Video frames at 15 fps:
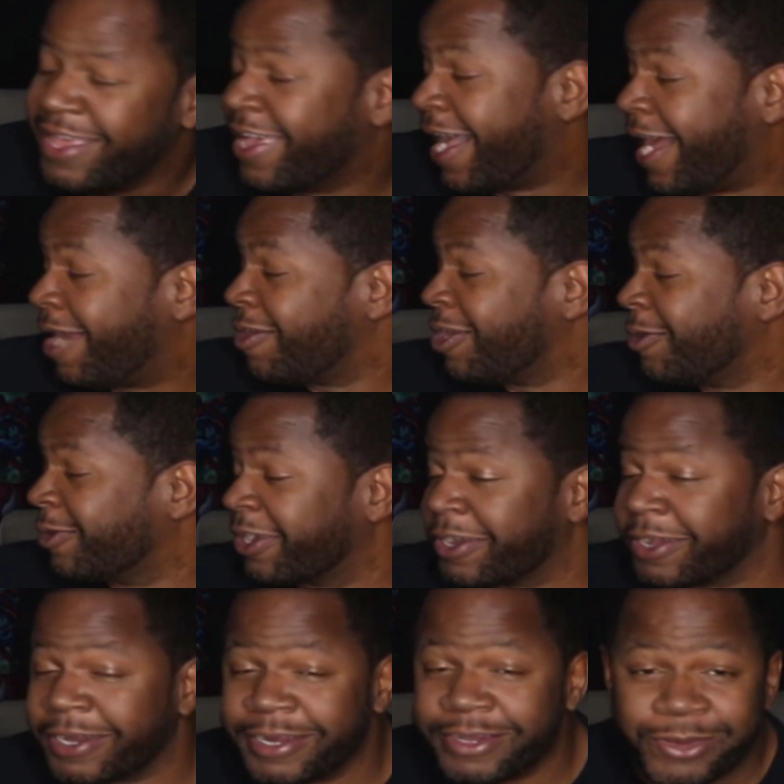I don't know what they're
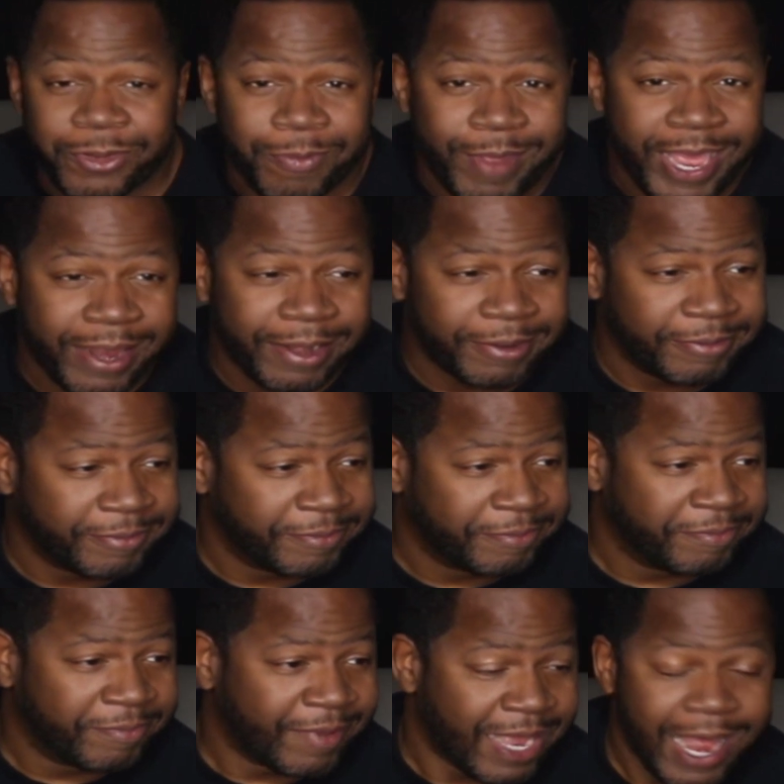going to do, man.
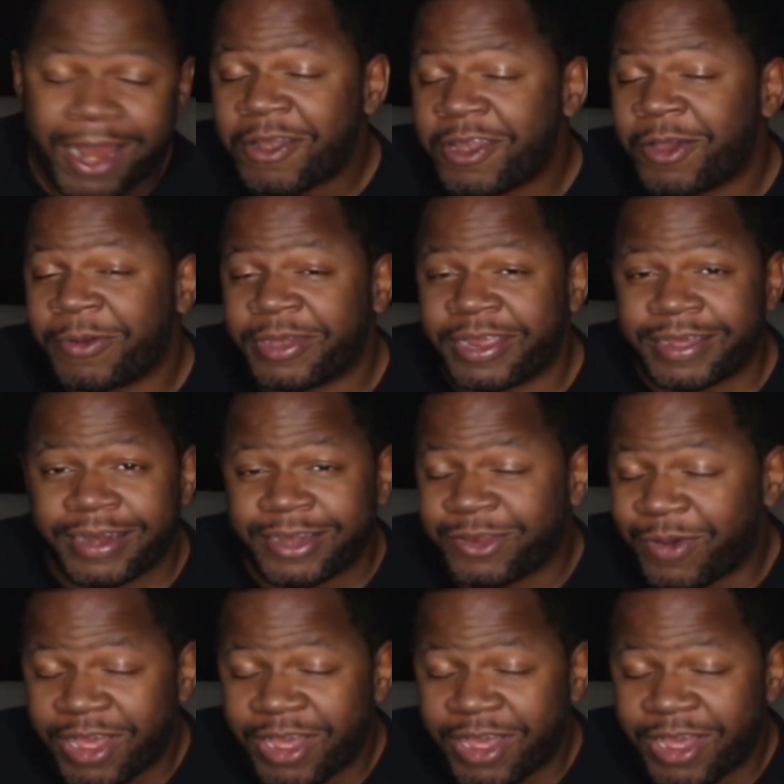I don't know what they're going to do.